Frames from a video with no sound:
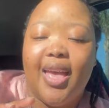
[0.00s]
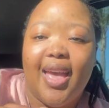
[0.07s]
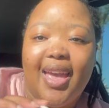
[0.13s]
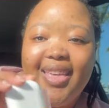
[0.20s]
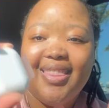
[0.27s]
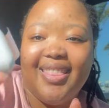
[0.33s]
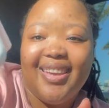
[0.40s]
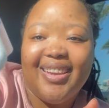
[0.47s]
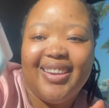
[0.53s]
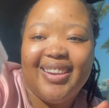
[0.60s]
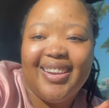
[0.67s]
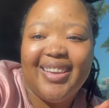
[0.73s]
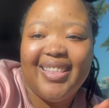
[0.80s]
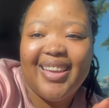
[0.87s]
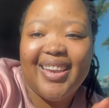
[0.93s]
And
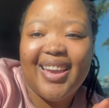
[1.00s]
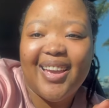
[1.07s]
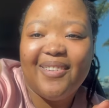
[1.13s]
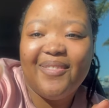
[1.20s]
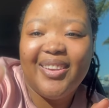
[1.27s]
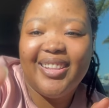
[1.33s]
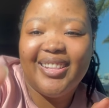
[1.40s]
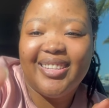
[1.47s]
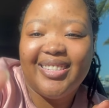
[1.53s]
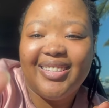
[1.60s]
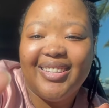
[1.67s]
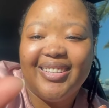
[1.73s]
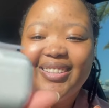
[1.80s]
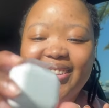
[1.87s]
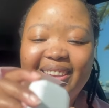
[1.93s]
then they come in this
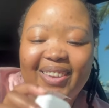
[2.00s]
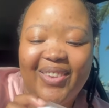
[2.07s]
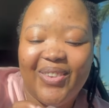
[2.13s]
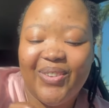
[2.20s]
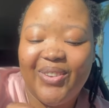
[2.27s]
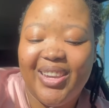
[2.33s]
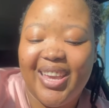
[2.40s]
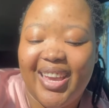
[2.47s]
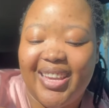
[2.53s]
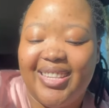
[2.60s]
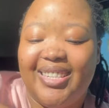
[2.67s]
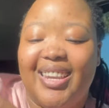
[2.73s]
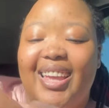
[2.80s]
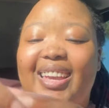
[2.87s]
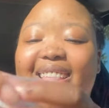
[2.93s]
little cute
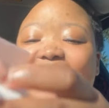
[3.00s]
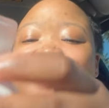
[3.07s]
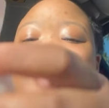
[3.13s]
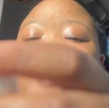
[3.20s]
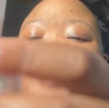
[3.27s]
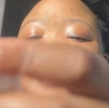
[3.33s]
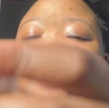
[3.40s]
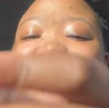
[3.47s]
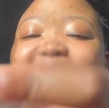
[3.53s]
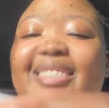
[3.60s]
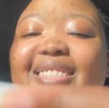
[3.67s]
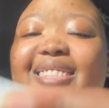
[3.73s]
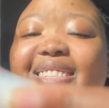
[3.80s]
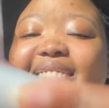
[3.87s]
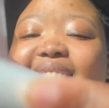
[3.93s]
case like
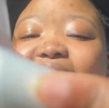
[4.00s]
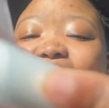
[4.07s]
this.